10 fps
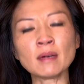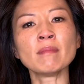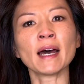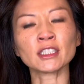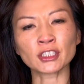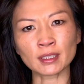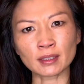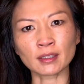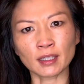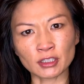
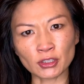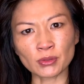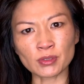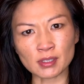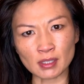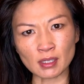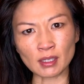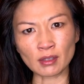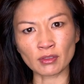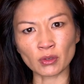Imagine that you
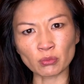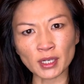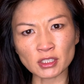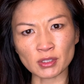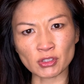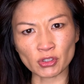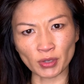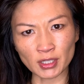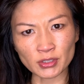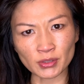see the wretched
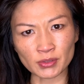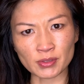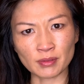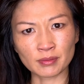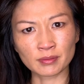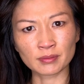strangers,